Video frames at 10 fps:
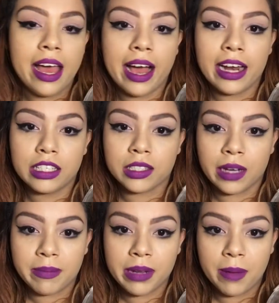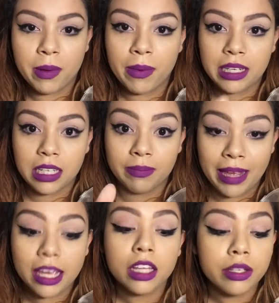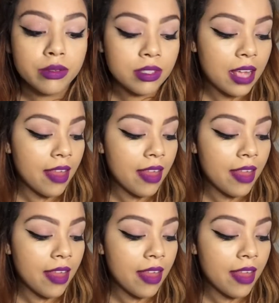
and kind of scrape it up a bit to make it loose,